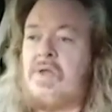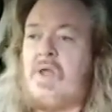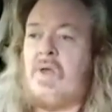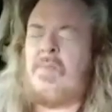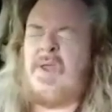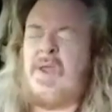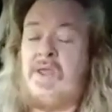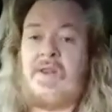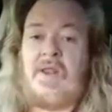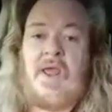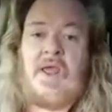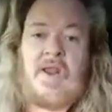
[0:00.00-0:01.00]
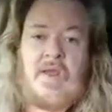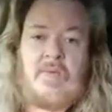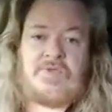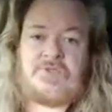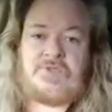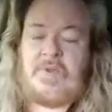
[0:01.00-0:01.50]
coming in, and I
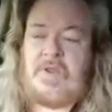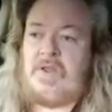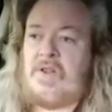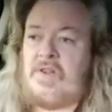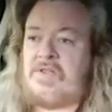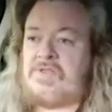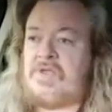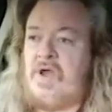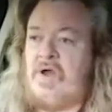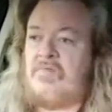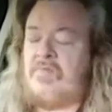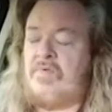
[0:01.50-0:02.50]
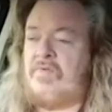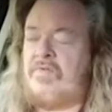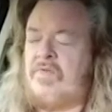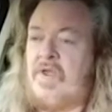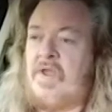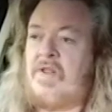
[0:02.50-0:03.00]
was speaking in this
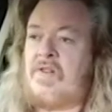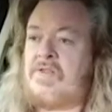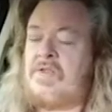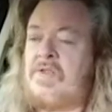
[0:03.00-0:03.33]
conference, and